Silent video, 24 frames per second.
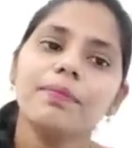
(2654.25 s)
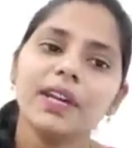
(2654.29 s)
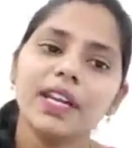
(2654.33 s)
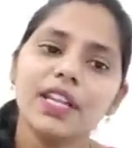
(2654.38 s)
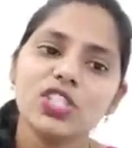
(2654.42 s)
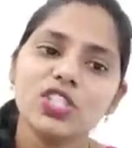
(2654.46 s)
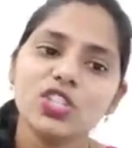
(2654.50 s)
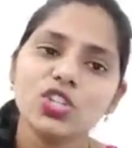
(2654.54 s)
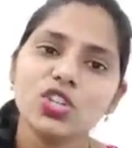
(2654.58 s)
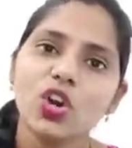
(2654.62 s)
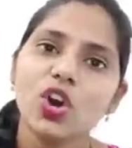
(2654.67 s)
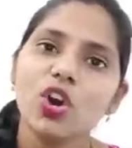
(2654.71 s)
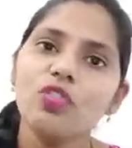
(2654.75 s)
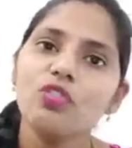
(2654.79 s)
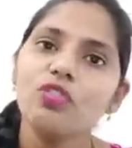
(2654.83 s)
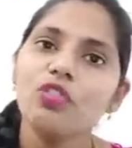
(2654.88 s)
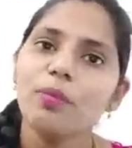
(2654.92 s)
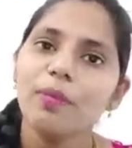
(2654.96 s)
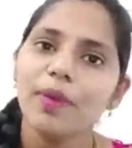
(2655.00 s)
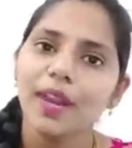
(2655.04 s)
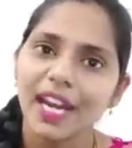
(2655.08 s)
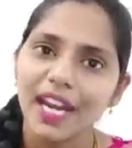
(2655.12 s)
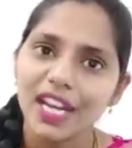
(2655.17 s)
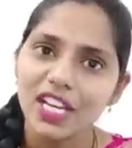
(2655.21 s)
Ministry of
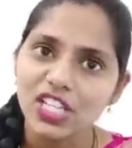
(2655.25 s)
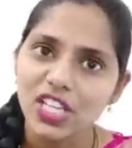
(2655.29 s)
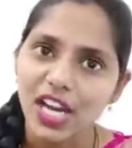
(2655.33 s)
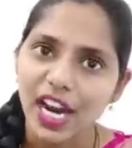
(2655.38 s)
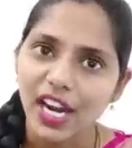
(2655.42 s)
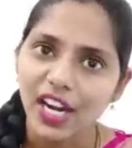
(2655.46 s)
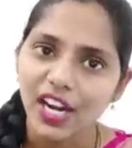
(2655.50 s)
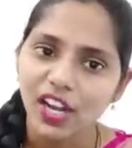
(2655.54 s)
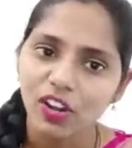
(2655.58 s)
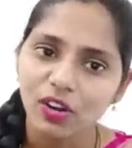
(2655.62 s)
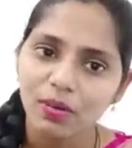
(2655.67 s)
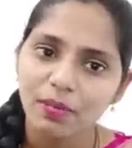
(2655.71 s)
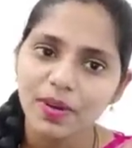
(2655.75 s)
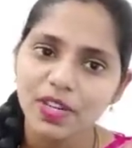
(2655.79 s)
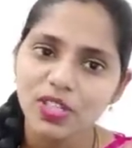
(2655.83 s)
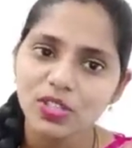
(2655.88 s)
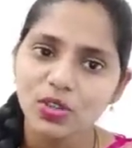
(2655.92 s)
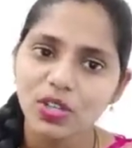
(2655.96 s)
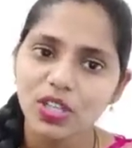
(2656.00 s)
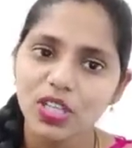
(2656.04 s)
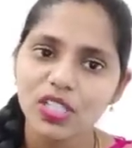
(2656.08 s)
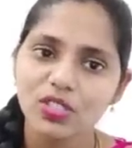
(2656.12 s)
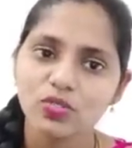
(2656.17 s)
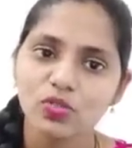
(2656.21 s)
Women and Child Development.
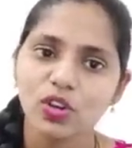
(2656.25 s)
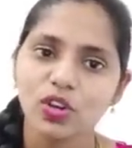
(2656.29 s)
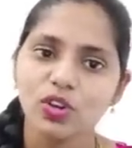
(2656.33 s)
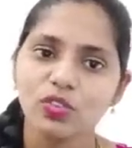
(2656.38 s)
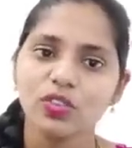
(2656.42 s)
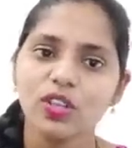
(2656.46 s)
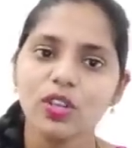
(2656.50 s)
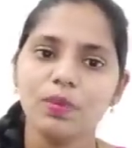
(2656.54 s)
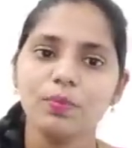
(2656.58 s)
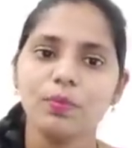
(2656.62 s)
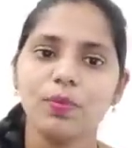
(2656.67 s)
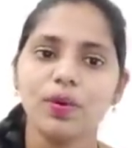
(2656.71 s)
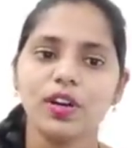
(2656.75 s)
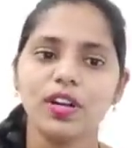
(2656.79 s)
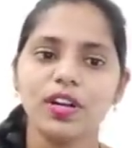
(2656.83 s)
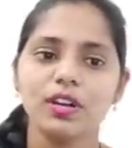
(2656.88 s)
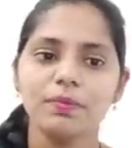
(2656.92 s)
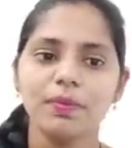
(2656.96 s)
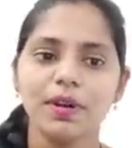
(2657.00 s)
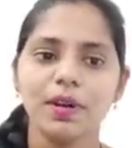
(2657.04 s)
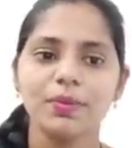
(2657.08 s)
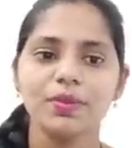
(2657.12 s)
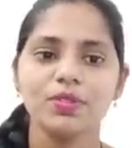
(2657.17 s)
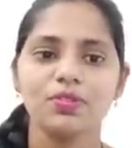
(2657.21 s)
So it is one of the
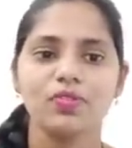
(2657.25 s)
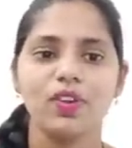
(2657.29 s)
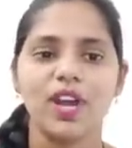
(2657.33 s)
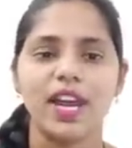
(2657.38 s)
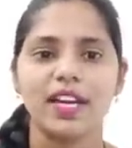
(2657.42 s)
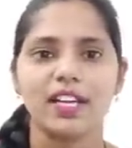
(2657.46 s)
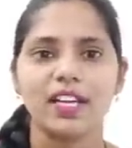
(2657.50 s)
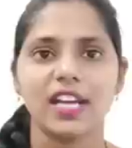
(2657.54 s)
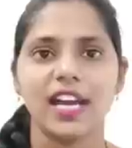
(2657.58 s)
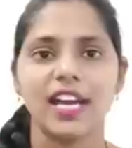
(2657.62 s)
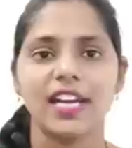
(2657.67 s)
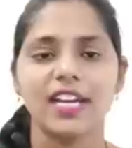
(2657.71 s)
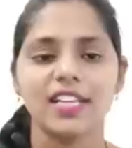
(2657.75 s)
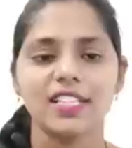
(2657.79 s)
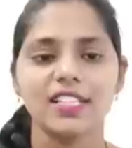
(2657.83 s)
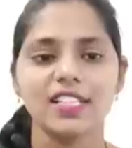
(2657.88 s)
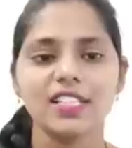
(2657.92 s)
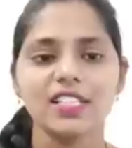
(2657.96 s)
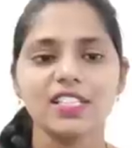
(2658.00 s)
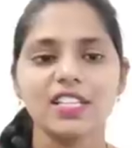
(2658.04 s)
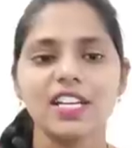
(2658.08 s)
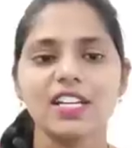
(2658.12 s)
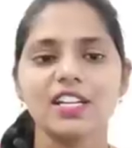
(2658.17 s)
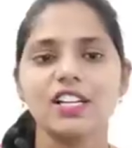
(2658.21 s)
important films fact and it
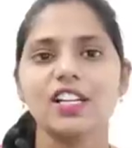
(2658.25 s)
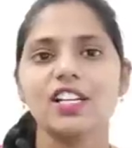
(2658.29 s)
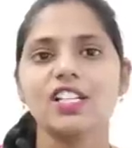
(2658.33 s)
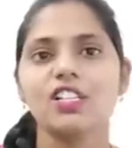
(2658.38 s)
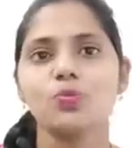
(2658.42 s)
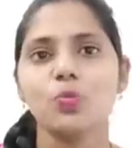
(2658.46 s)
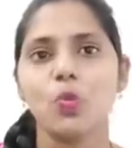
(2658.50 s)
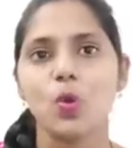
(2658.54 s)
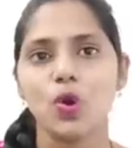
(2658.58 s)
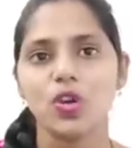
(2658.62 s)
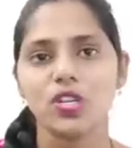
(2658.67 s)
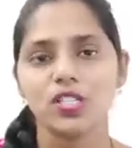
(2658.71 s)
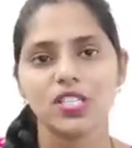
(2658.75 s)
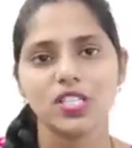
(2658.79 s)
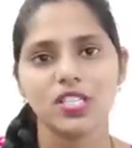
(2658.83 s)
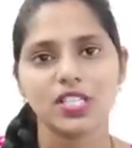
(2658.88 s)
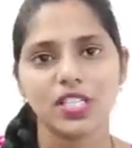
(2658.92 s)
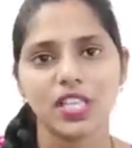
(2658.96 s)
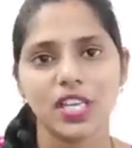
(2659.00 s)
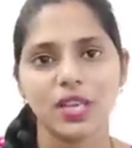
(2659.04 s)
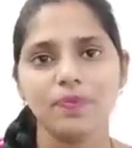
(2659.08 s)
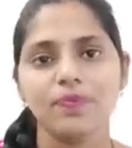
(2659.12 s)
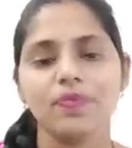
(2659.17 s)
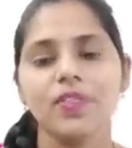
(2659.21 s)
is a centrally
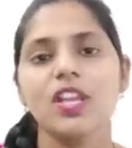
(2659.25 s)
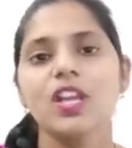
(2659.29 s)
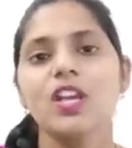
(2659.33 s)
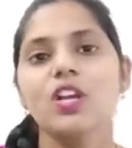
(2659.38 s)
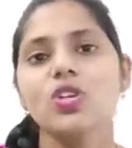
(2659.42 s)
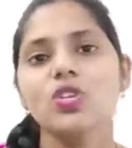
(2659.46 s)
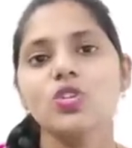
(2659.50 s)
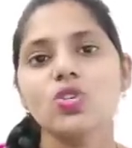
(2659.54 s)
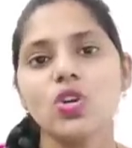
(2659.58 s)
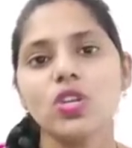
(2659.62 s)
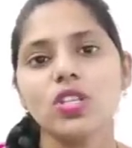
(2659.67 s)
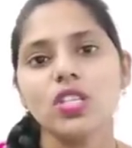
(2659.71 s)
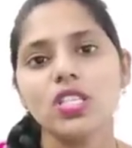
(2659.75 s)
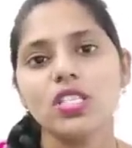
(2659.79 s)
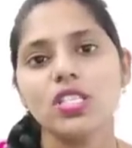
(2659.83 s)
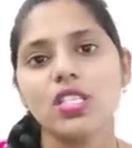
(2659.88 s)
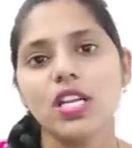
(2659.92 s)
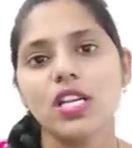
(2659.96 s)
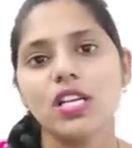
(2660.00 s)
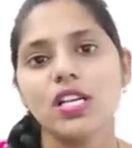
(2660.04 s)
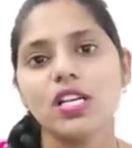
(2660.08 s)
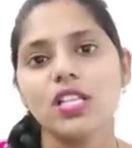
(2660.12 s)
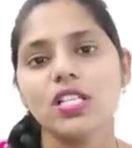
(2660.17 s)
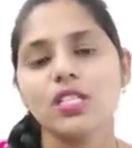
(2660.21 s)
sponsored scheme. So in the
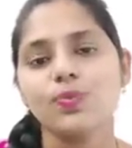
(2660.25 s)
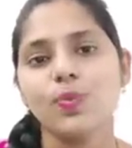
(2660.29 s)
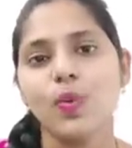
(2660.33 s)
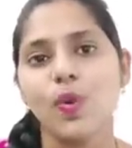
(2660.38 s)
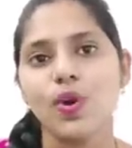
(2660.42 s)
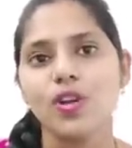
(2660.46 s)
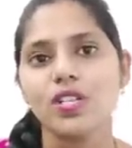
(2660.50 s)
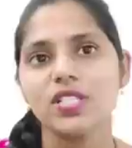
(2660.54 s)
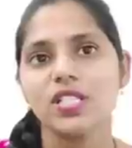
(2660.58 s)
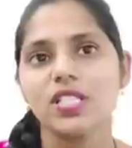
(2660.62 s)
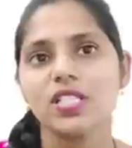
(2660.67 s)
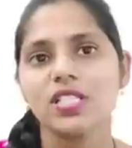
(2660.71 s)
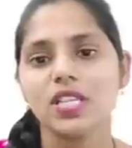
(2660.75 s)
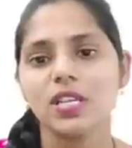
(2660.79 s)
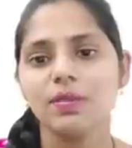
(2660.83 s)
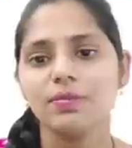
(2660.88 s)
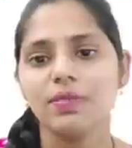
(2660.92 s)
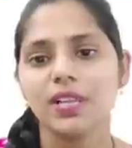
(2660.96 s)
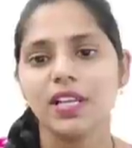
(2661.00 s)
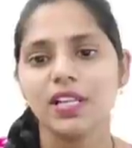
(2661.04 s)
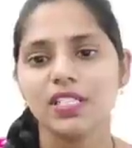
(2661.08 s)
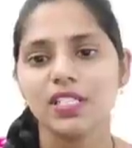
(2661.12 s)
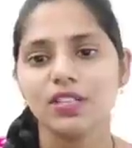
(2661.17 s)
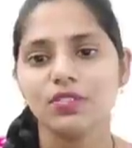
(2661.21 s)
centrally sponsored
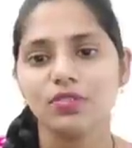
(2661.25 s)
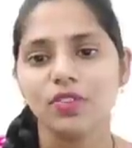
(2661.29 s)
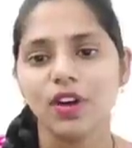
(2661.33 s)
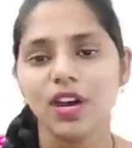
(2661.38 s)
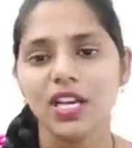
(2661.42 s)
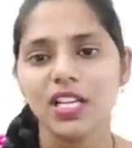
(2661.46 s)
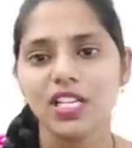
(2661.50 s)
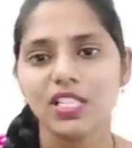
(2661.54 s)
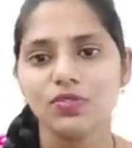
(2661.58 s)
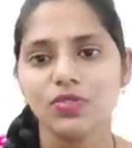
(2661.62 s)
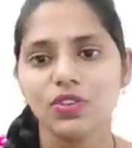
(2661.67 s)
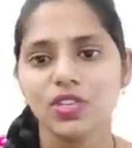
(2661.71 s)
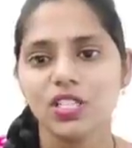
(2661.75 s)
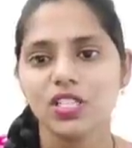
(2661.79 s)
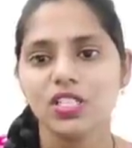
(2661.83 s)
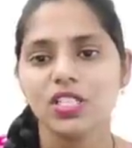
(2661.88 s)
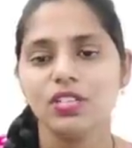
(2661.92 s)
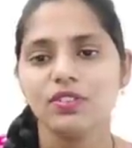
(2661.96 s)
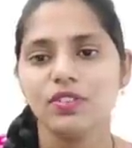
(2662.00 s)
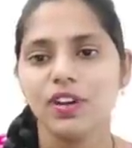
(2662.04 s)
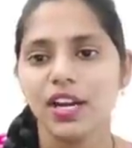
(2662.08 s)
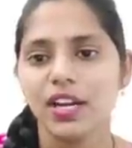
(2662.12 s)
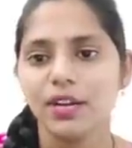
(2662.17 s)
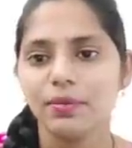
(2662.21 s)
scheme, there is a funds which is
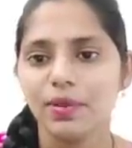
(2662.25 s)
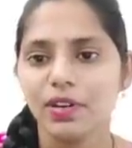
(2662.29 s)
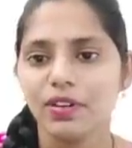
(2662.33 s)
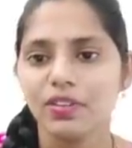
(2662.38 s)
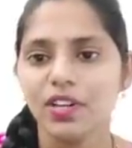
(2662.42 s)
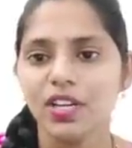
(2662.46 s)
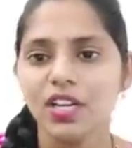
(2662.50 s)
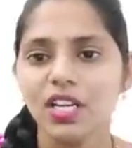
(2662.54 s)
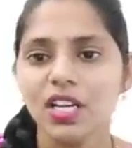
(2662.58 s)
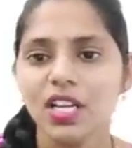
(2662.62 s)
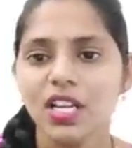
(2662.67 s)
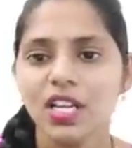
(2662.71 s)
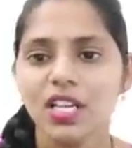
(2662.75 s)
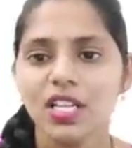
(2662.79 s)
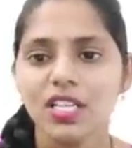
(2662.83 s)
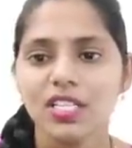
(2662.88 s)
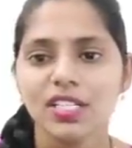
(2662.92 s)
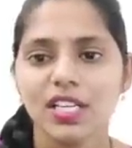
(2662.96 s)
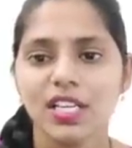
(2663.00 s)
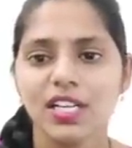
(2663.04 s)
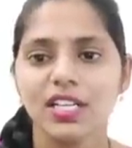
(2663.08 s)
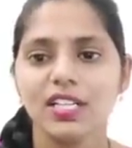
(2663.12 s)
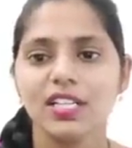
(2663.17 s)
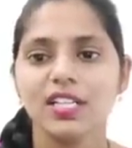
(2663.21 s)
divided between
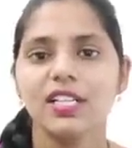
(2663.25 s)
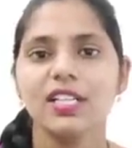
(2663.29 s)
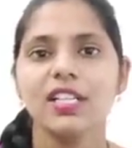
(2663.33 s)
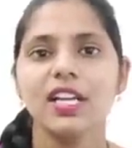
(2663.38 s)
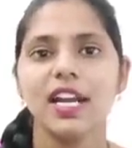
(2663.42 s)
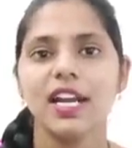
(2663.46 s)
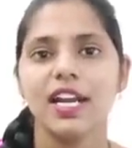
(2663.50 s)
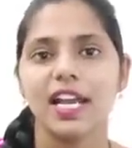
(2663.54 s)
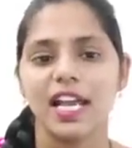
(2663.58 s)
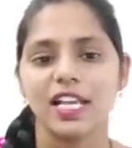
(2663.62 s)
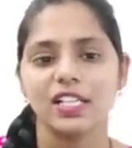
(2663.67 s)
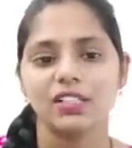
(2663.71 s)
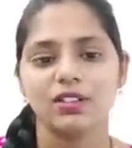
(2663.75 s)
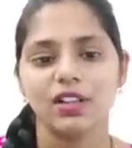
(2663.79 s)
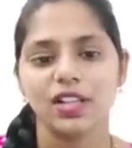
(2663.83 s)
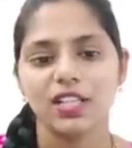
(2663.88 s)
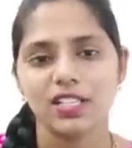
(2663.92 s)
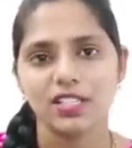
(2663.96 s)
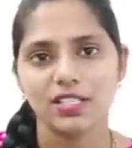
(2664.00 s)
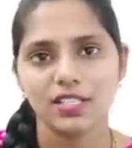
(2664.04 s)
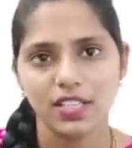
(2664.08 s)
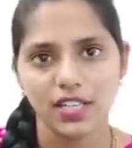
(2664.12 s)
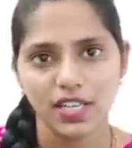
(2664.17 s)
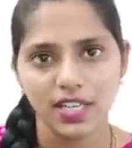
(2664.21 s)
center and as
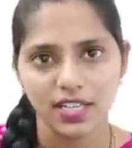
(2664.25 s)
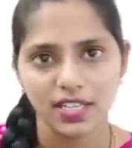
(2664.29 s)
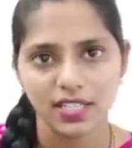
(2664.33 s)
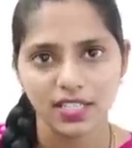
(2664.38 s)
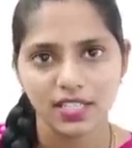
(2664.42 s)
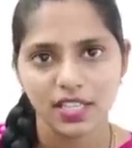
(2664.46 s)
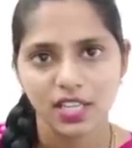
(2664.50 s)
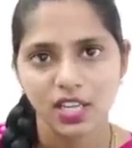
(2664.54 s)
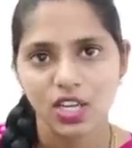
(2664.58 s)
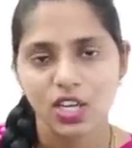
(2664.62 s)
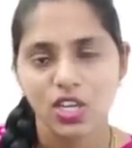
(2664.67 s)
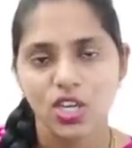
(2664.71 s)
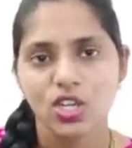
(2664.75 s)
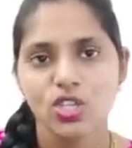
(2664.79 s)
well as states.